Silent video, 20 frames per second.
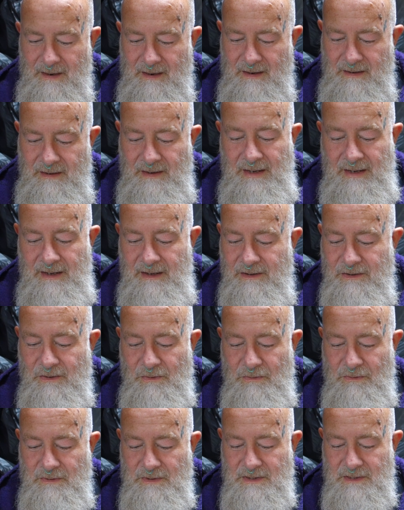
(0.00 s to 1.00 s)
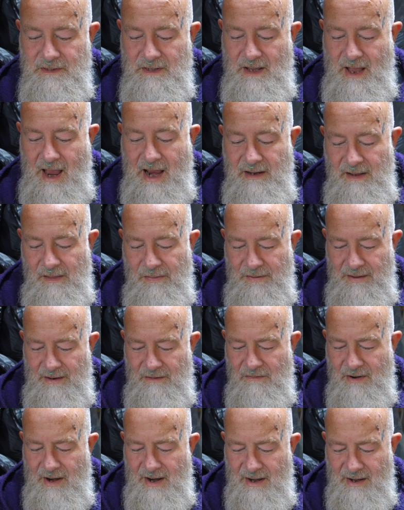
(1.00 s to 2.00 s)
Needles,
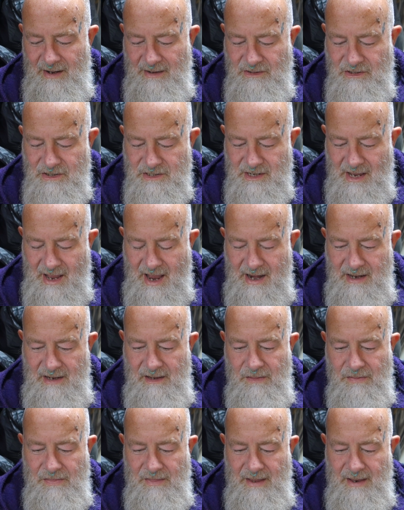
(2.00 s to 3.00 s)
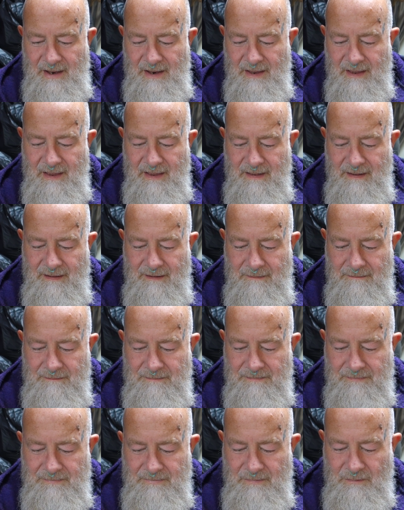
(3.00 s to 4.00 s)
anything really, just anything.
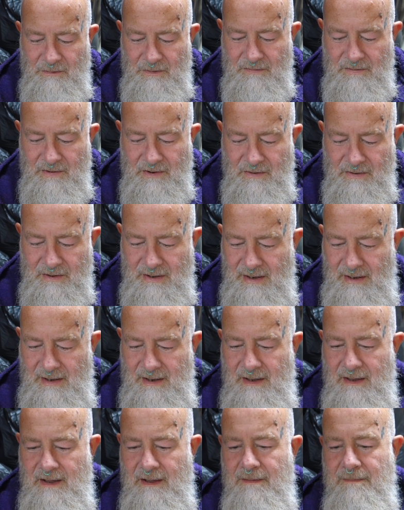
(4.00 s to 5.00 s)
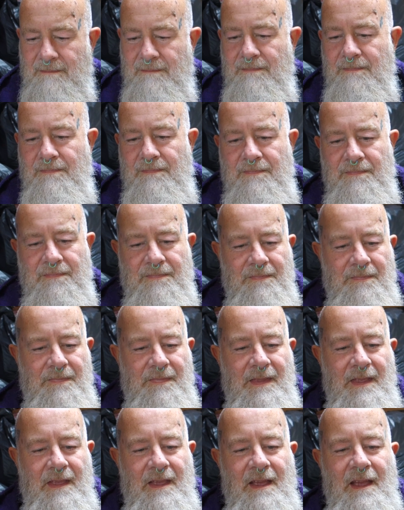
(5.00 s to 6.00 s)
What have I got here?
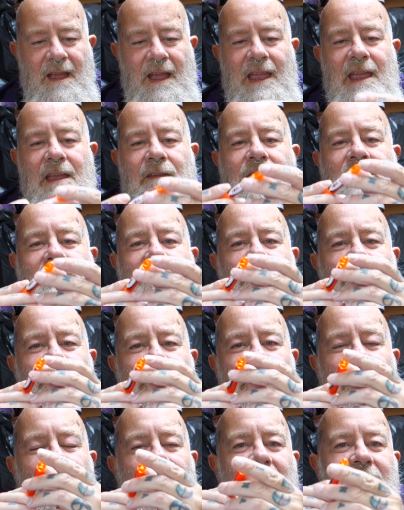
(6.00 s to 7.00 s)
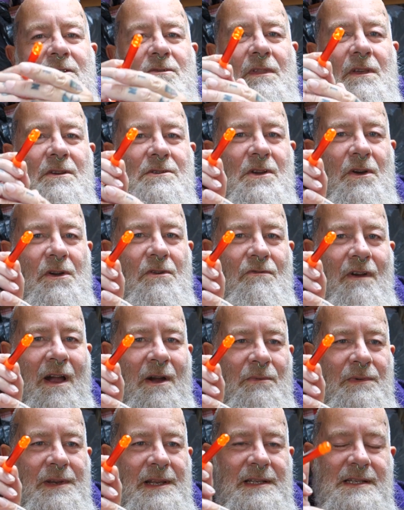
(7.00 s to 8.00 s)
Even something like this, although it's got a
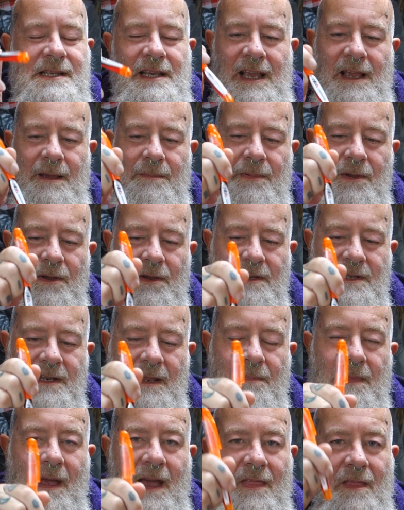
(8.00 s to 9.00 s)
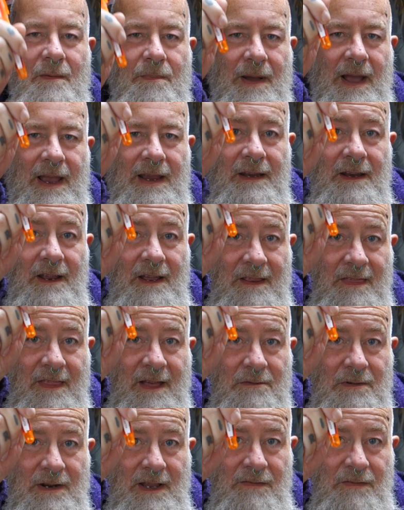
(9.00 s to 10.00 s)
rounded tip, you could dip that in the paint and
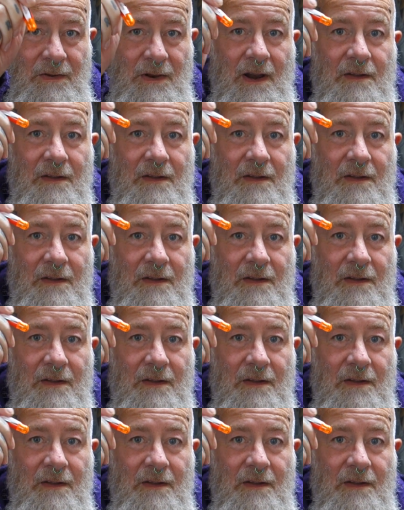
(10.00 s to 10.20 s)
that will give you a